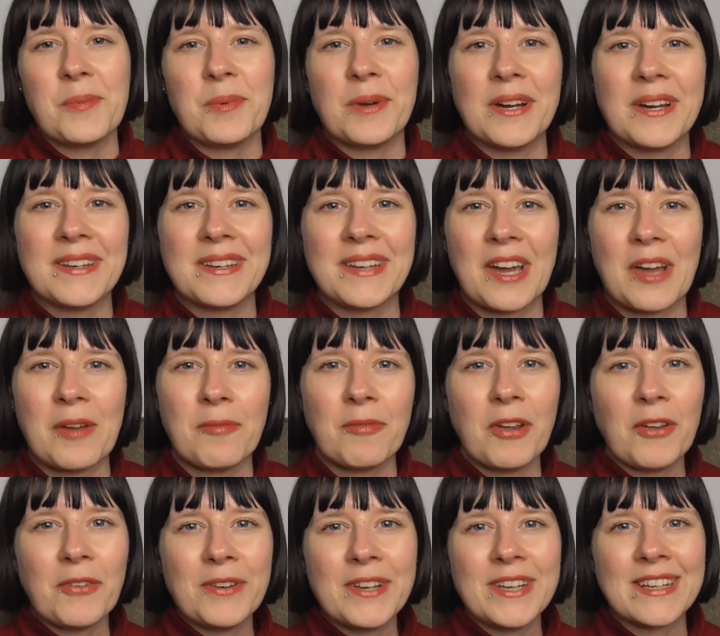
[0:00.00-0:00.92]
But I'm
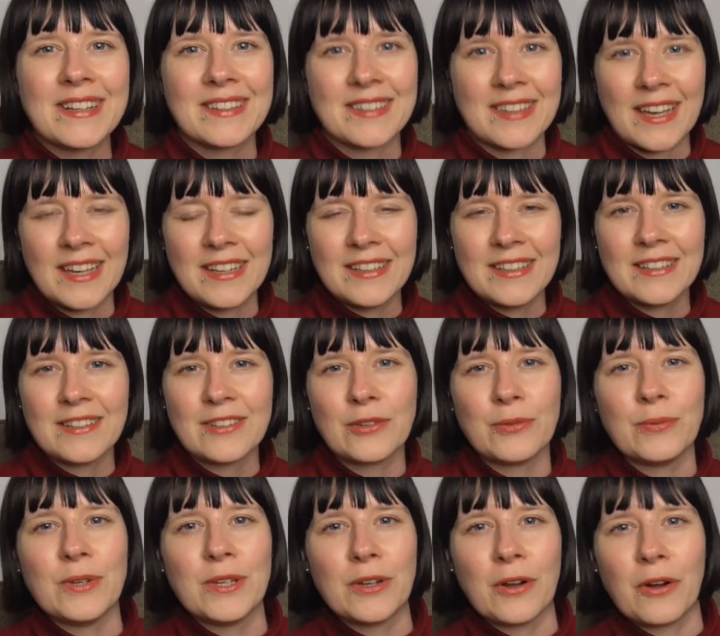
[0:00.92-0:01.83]
very excited
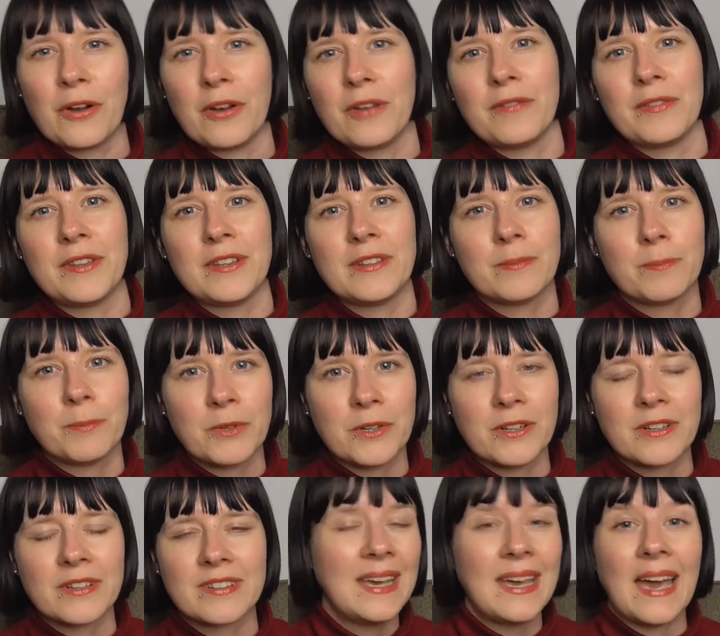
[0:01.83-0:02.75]
to read all of these
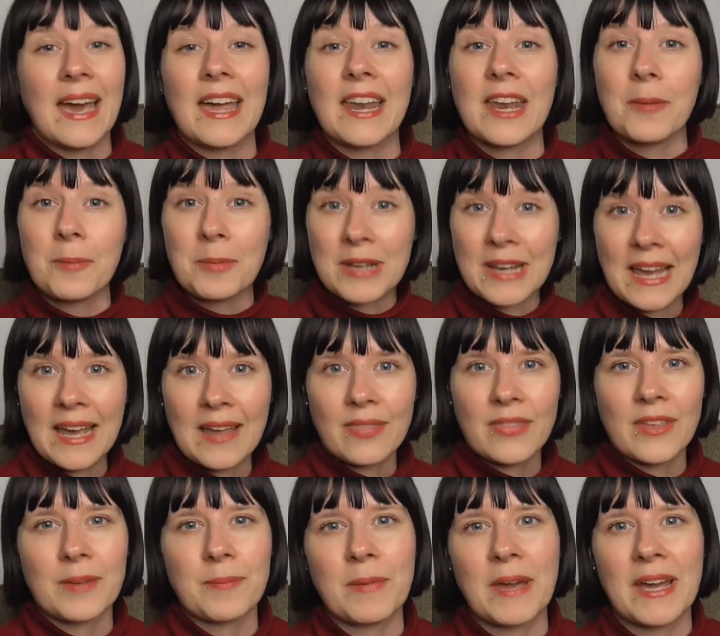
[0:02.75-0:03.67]
books, and I'm
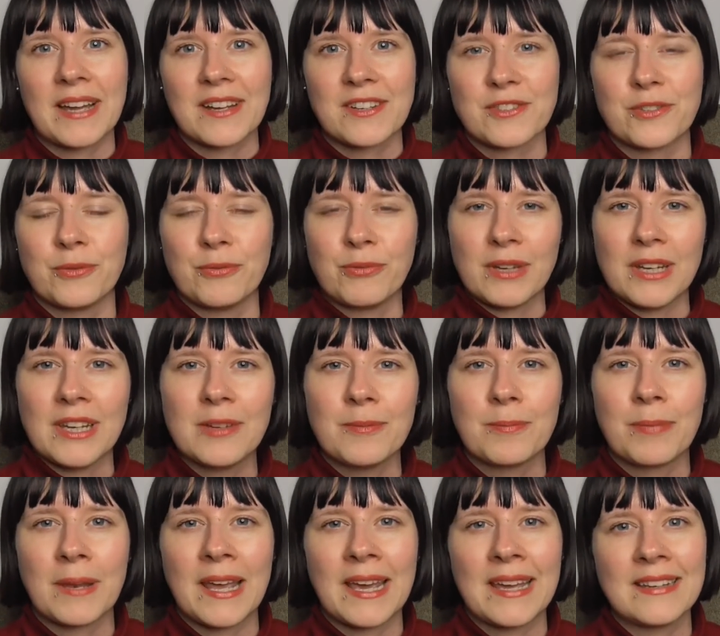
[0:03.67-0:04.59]
glad that my actual
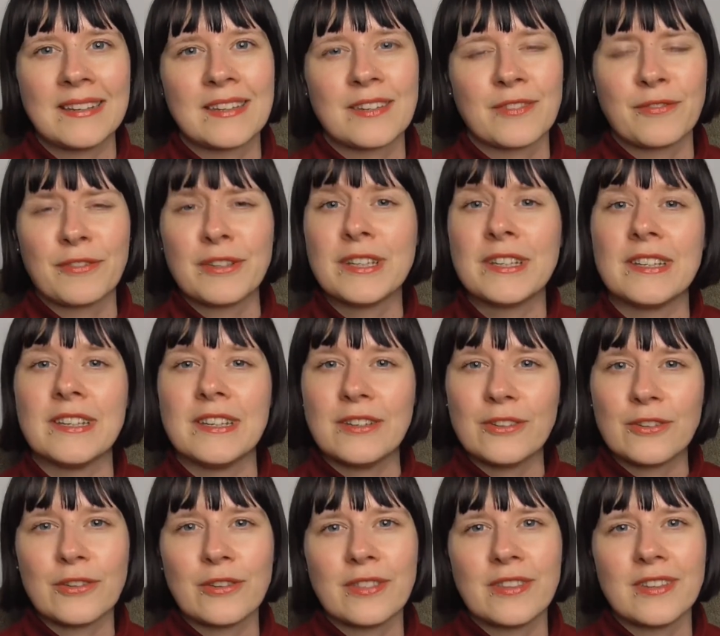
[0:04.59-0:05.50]
reading plans fit
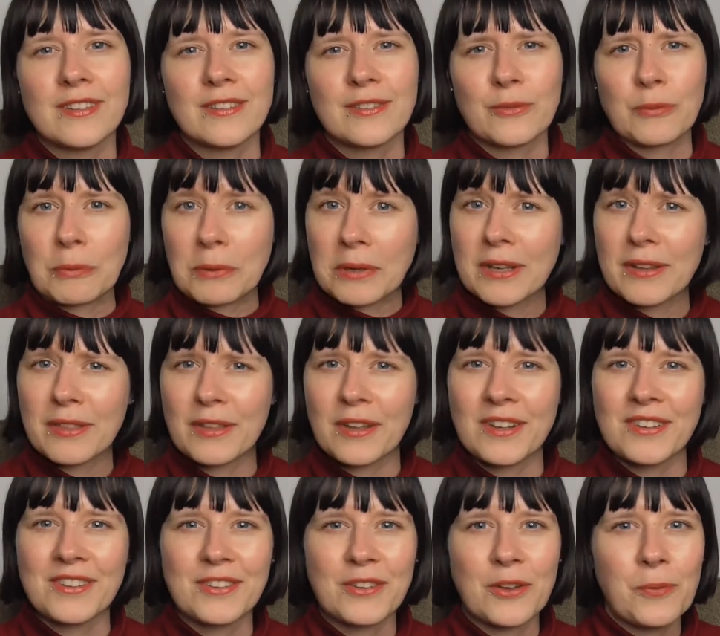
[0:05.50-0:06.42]
into this
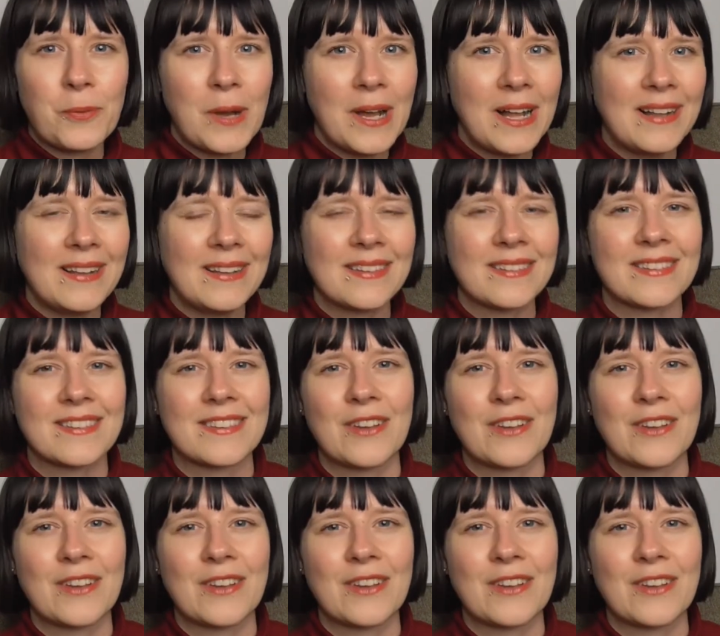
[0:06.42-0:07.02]
readathon so well.